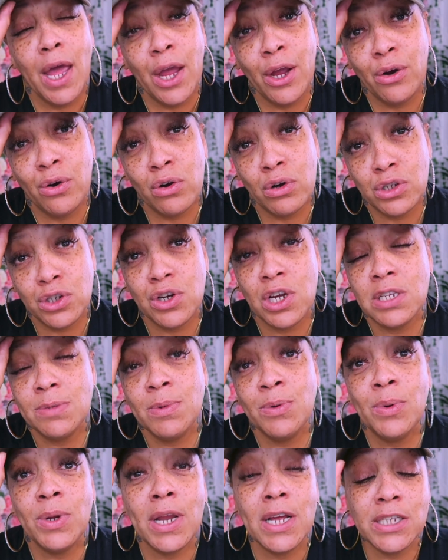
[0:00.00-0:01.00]
And girl, trust
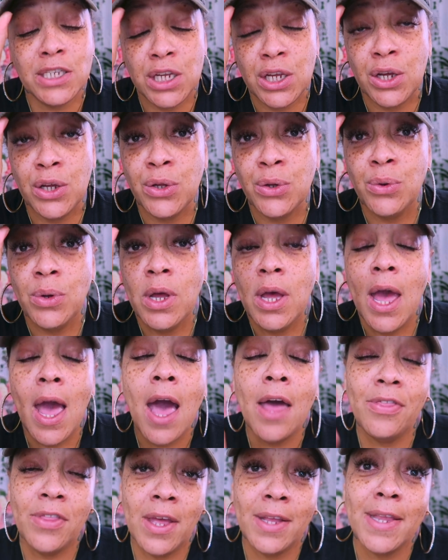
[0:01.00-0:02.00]
me when I tell you
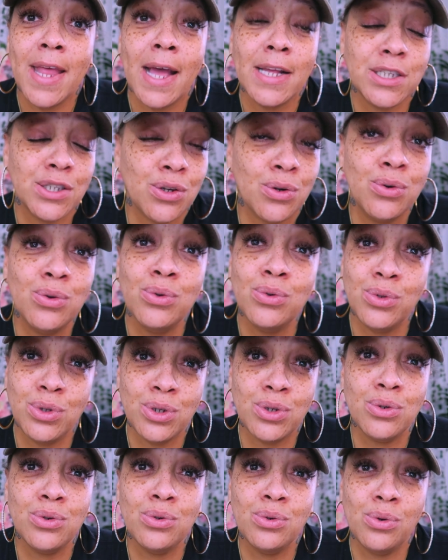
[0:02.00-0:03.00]
that that's cool
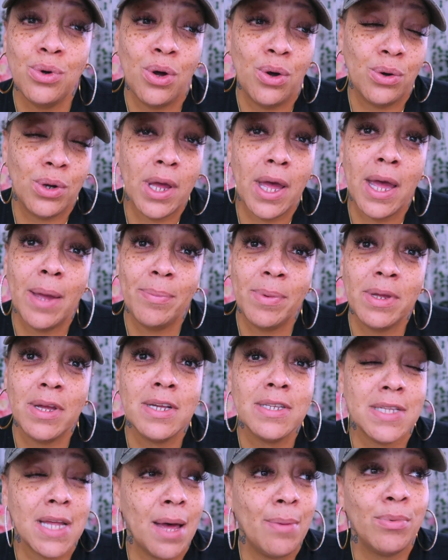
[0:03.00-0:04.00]
too, okay?
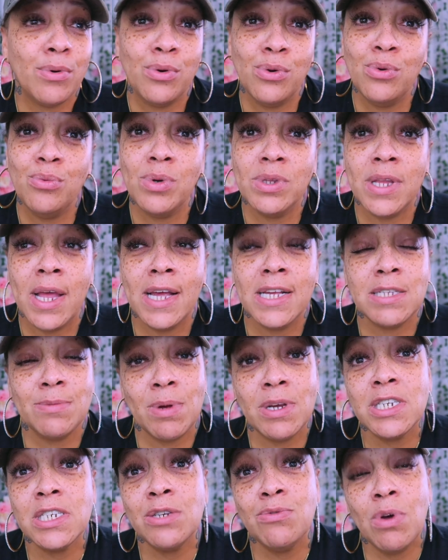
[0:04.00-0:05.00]
Because I'm cool with that,
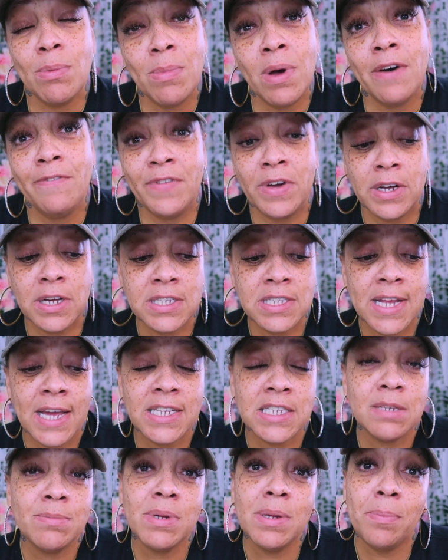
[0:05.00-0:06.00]
especially when motherfuckers
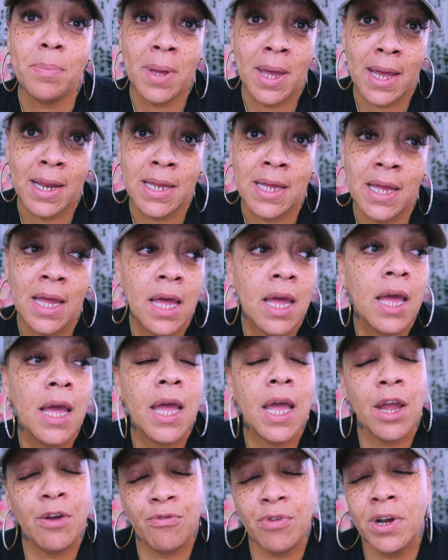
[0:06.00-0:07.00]
like to be petty
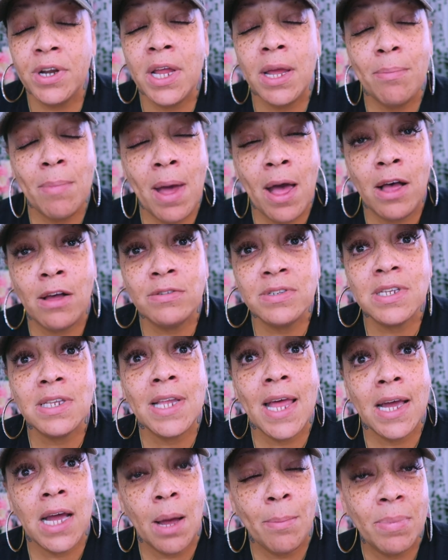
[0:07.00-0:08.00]
and run their mouths
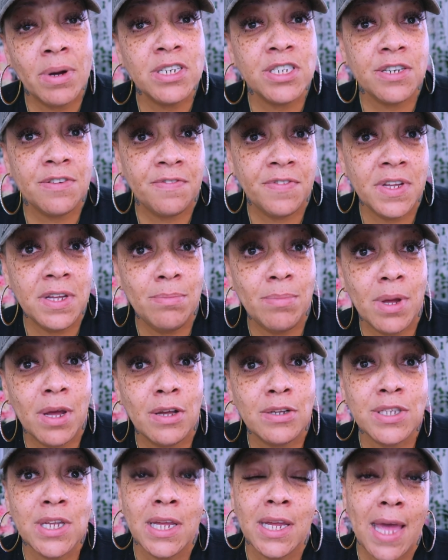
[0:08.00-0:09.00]
like a bunch of
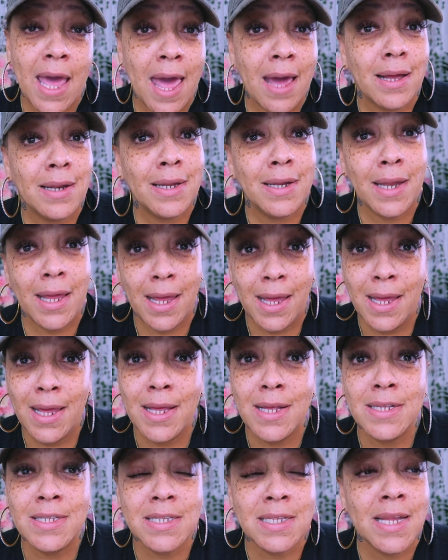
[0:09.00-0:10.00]
females and cackling
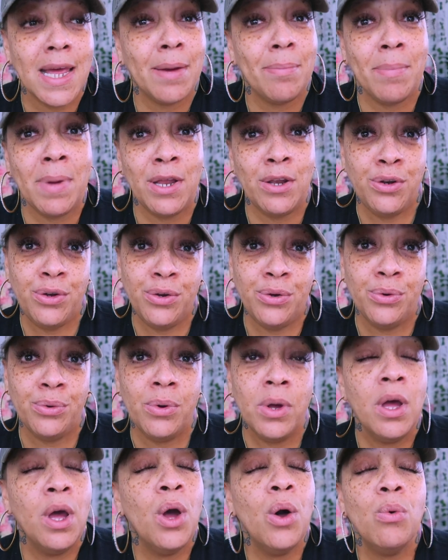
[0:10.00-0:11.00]
hands like men do,
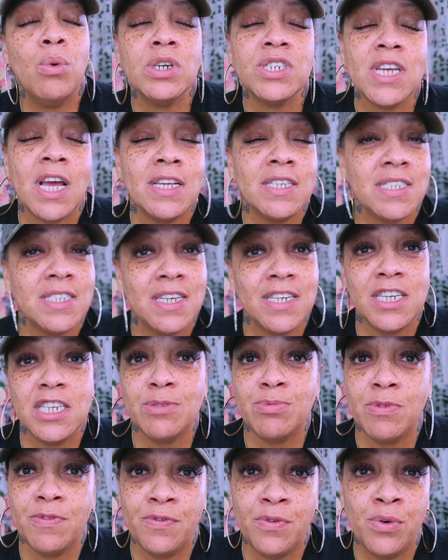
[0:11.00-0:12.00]
which I said
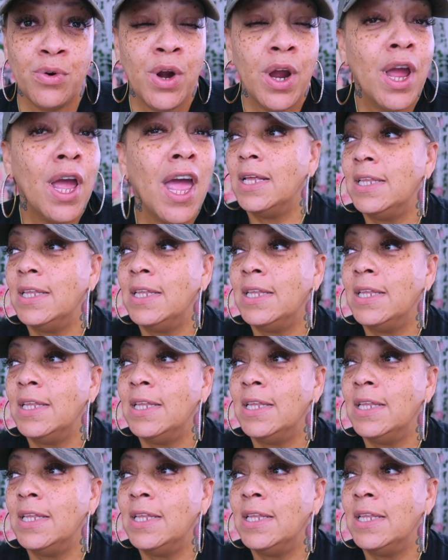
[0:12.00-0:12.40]
this before.